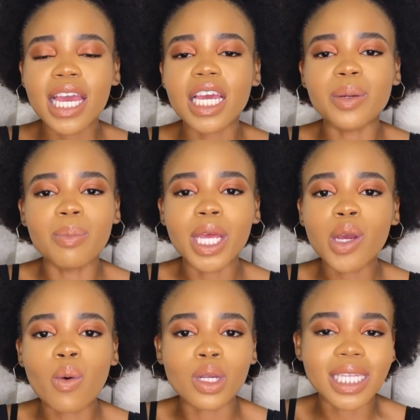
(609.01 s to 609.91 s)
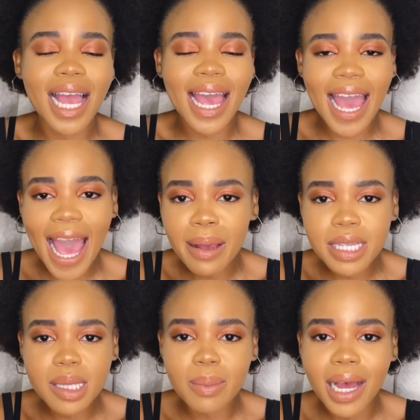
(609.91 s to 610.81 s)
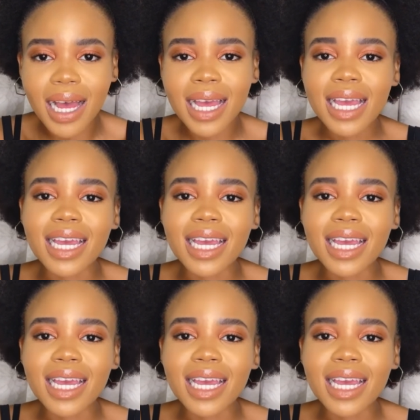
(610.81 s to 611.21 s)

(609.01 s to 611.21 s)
It may cause asthma.